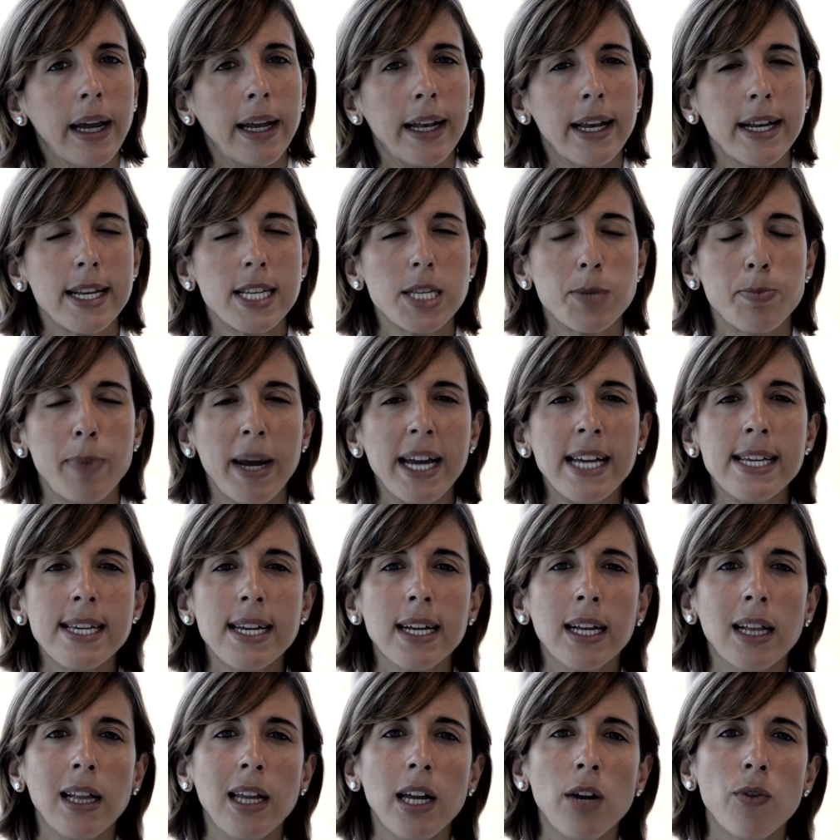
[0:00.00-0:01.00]
and it is
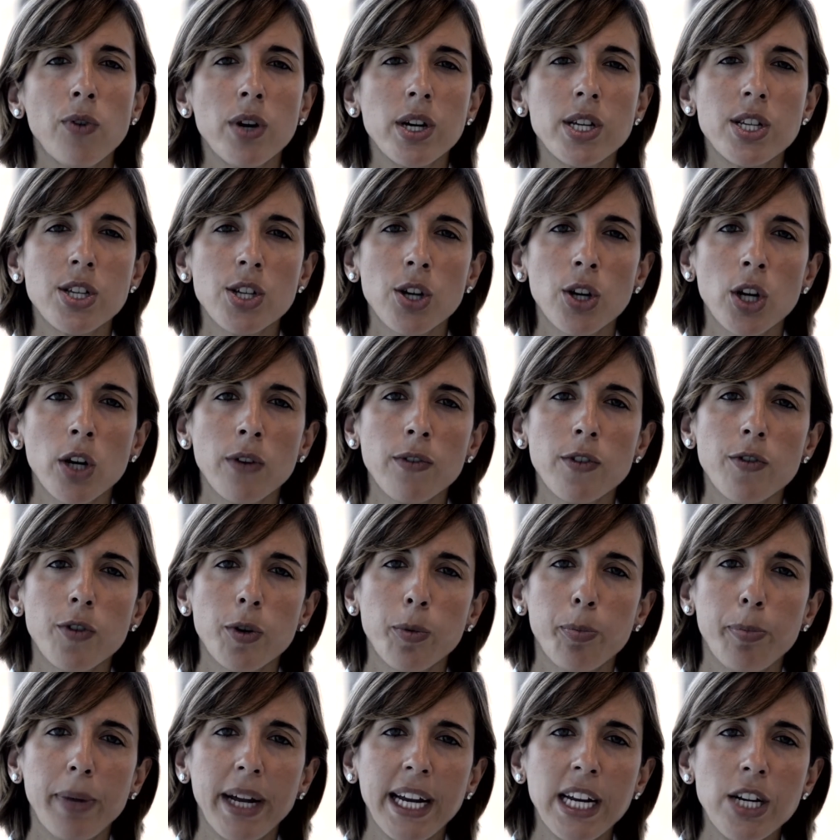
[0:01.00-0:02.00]
basically reserved
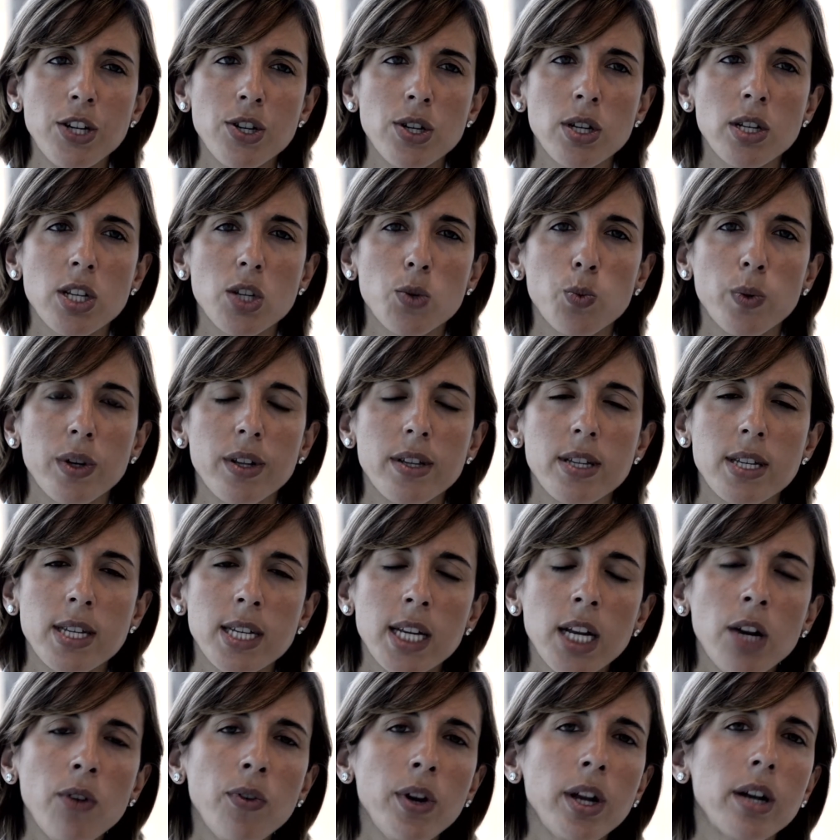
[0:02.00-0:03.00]
for patients with
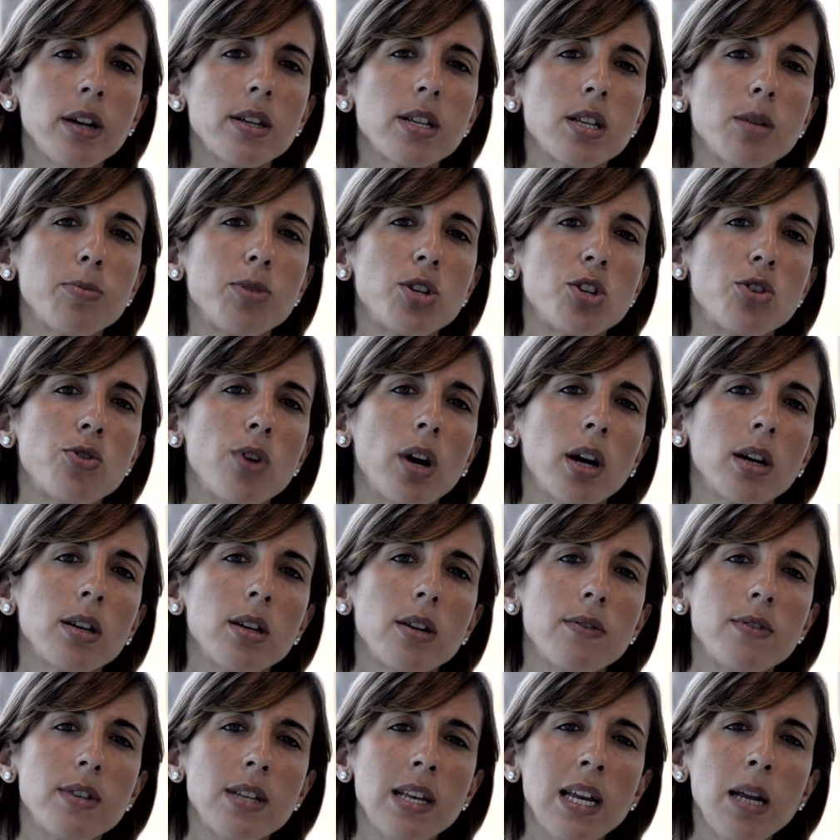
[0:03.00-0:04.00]
serious
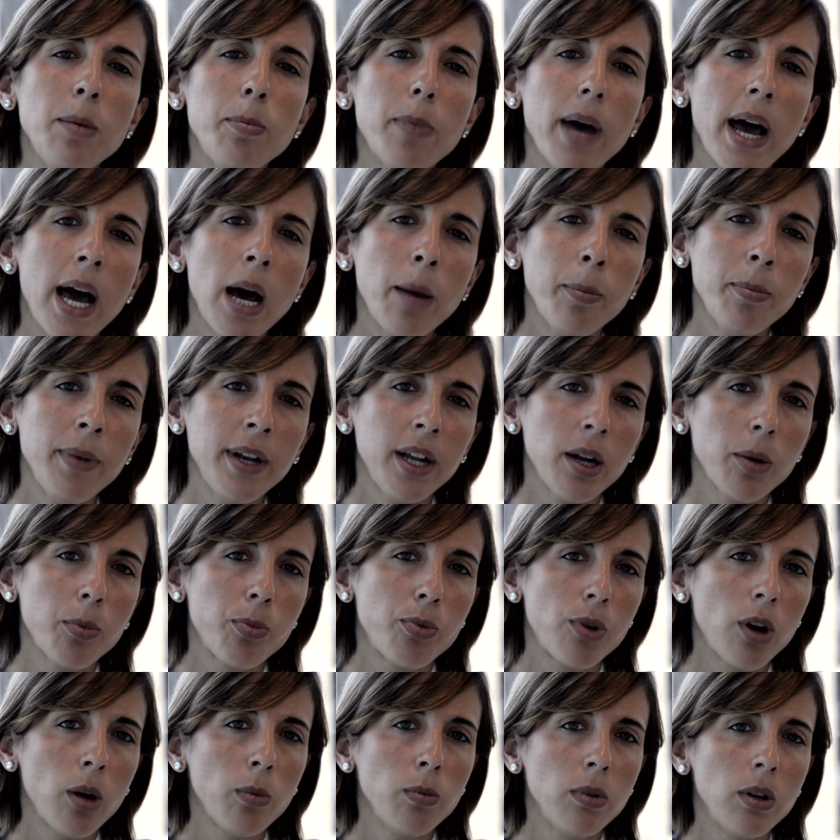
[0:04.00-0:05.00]
obstructive sleep
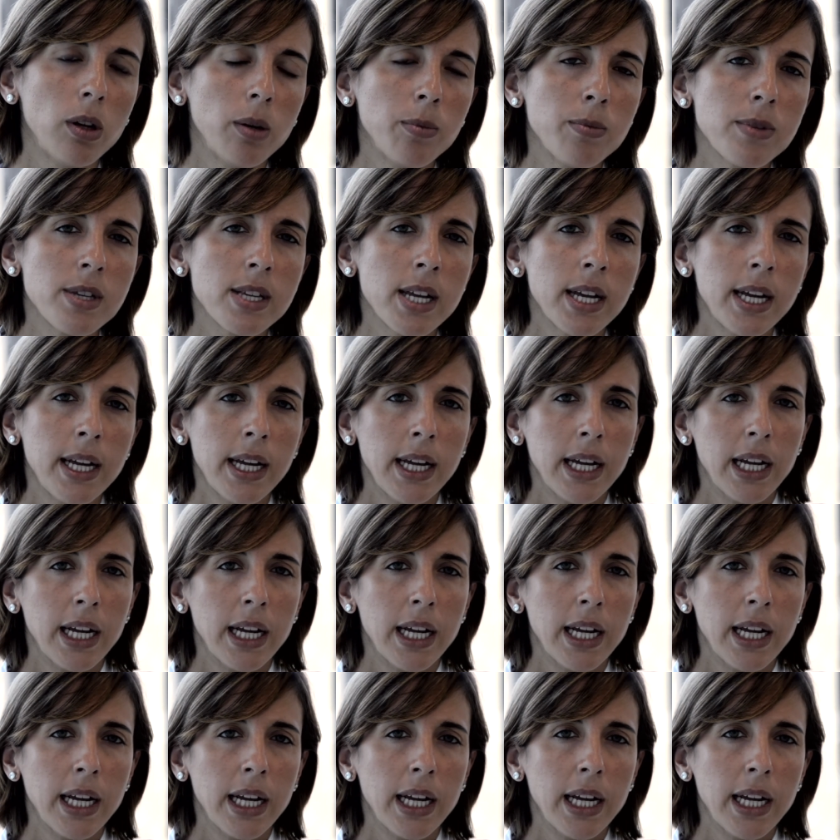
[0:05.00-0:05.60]
apnea problems